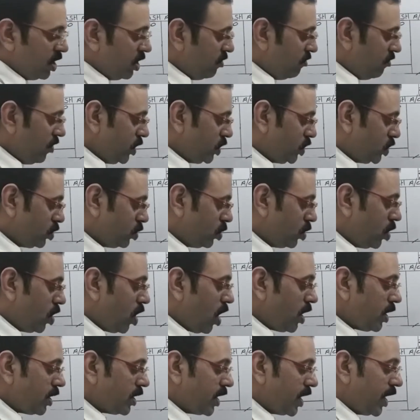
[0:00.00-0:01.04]
we should
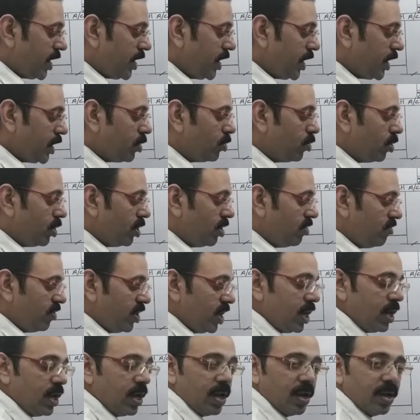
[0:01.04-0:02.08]
not credit
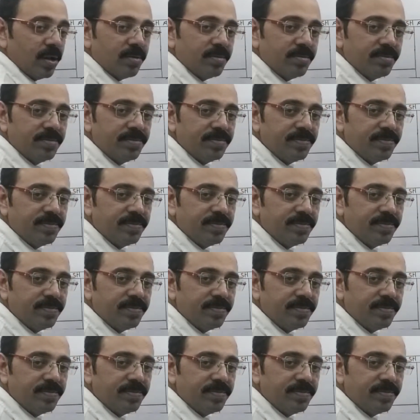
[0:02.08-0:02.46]
goodwill.